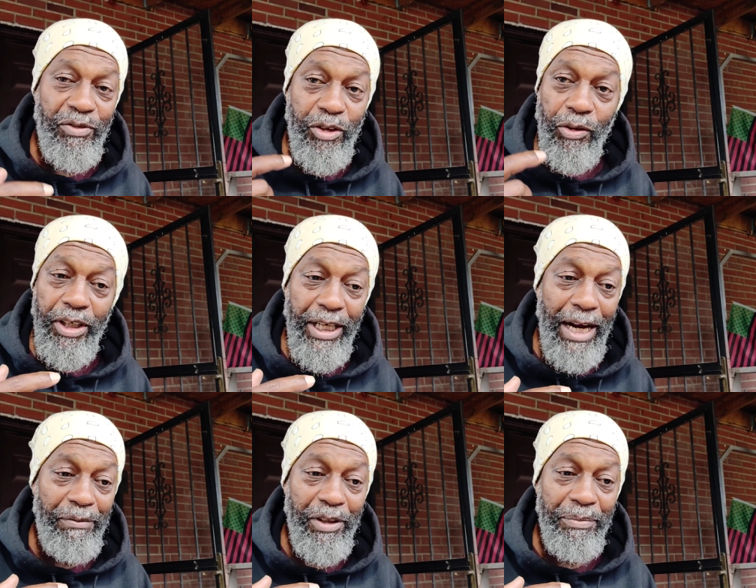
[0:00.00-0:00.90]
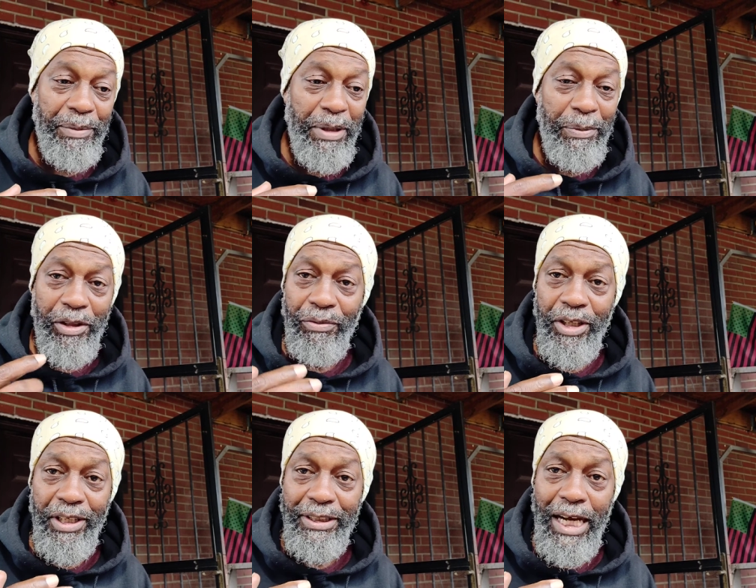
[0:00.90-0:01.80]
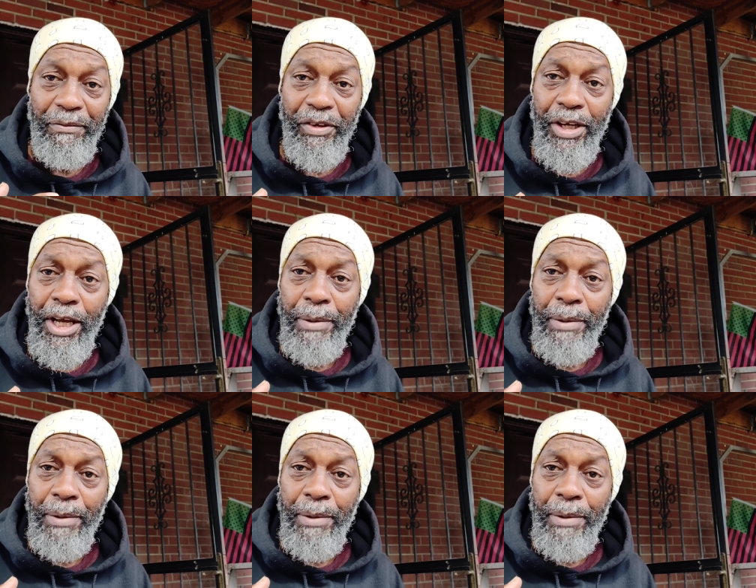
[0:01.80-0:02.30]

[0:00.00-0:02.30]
shortly after maybe three years after